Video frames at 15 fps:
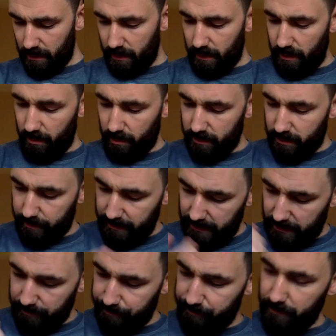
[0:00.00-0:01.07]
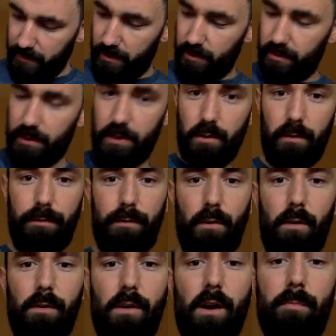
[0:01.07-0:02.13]
You want to be using your
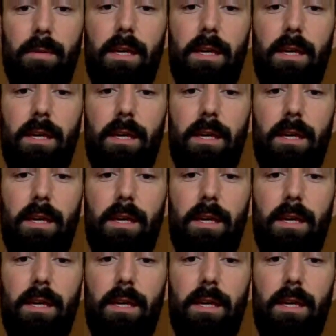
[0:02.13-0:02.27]
forearm